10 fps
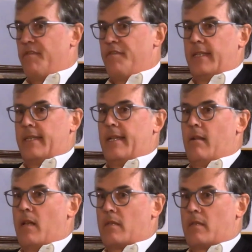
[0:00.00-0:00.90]
I felt
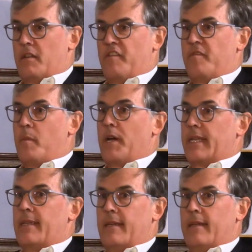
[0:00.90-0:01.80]
I'd lost enough
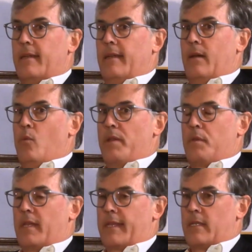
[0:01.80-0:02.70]
money. And
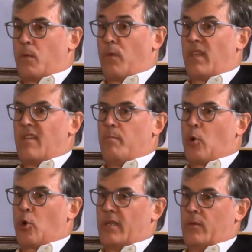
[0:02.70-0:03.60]
one thing that's really
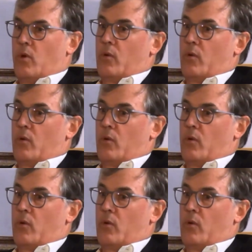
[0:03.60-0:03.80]
important,